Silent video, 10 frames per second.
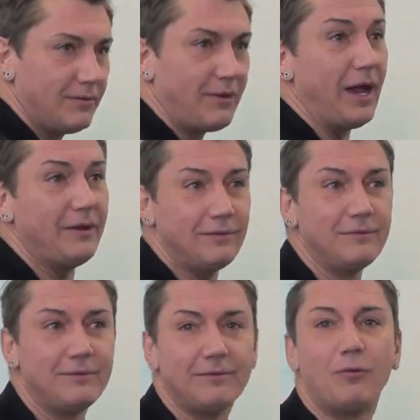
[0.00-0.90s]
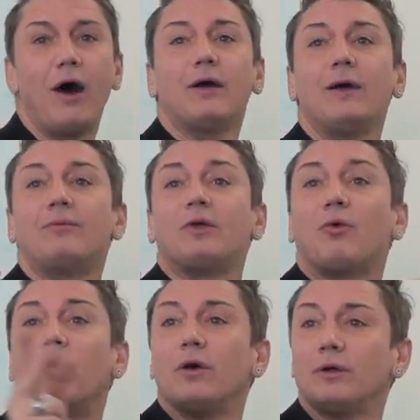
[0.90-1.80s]
Right? Welcome to the
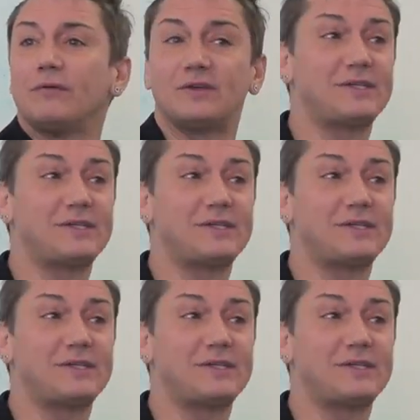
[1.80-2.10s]
world of the